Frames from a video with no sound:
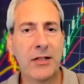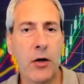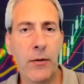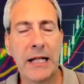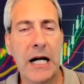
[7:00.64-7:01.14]

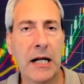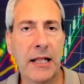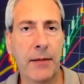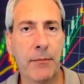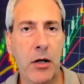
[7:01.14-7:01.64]
going on
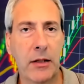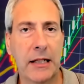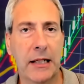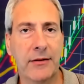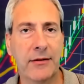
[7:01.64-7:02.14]
in the
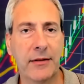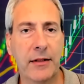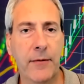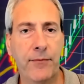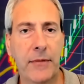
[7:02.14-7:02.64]
markets,
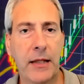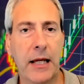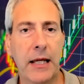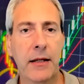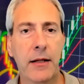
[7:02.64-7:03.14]

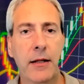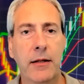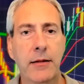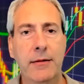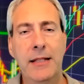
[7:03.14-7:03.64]
okay?
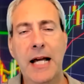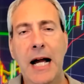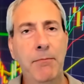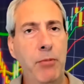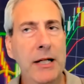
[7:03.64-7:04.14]

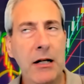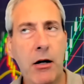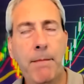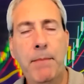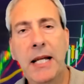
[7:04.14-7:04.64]
Not putting
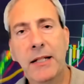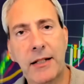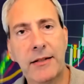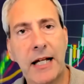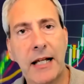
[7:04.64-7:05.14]
our
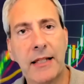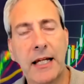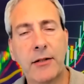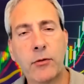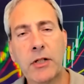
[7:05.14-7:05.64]
opinions on
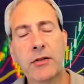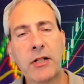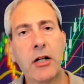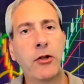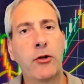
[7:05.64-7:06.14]
things. We're just
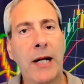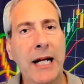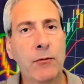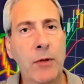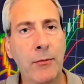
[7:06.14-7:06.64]
going to
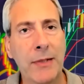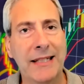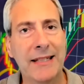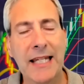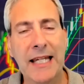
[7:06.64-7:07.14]
trade what we
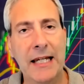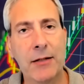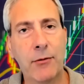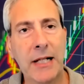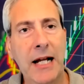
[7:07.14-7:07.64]
see.
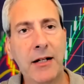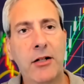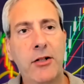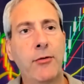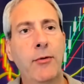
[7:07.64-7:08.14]
We're not going
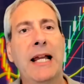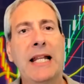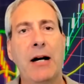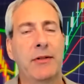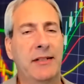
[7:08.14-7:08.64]
to
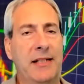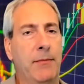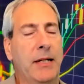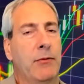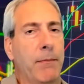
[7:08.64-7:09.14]
trade how
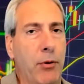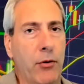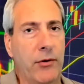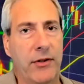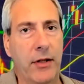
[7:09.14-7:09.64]
somebody
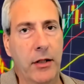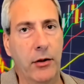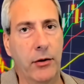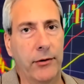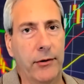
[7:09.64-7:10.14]
reports the
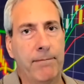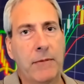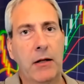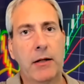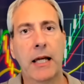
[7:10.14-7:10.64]
news.
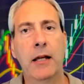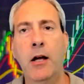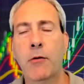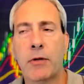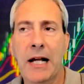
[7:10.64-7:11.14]
Okay?
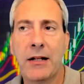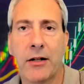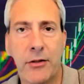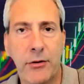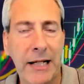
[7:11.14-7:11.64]
We're not
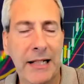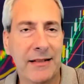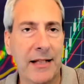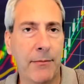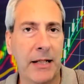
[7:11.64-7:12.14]
going to trade
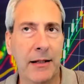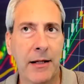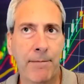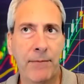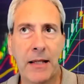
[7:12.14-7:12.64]
somebody